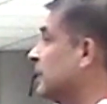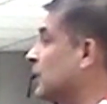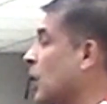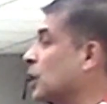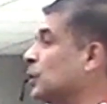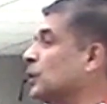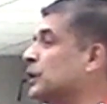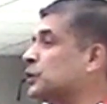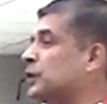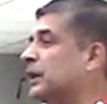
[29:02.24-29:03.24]
Not only
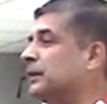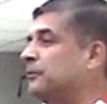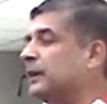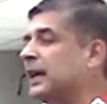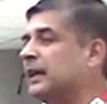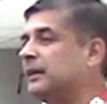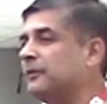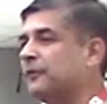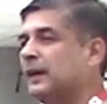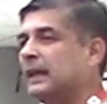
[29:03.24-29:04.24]
so that we can
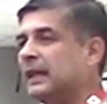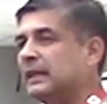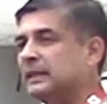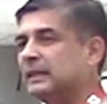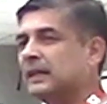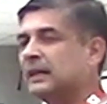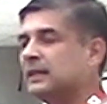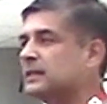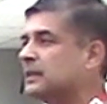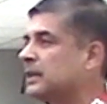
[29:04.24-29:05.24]
defend anything that
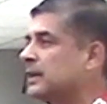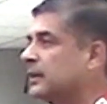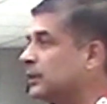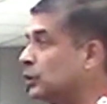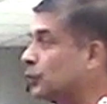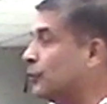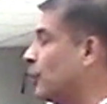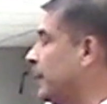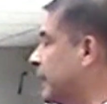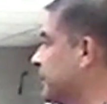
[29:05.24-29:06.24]
is
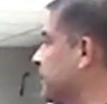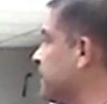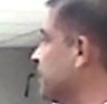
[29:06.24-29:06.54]
Hindu-phobic.